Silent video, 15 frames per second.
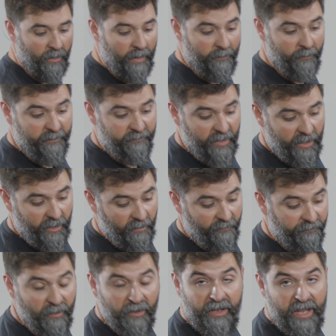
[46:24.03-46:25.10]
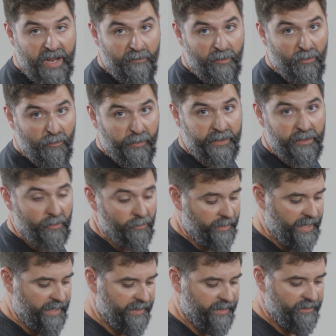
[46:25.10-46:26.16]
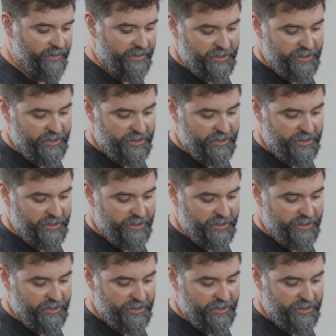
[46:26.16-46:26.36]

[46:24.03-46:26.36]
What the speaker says: All right, we've got our front camera relocated.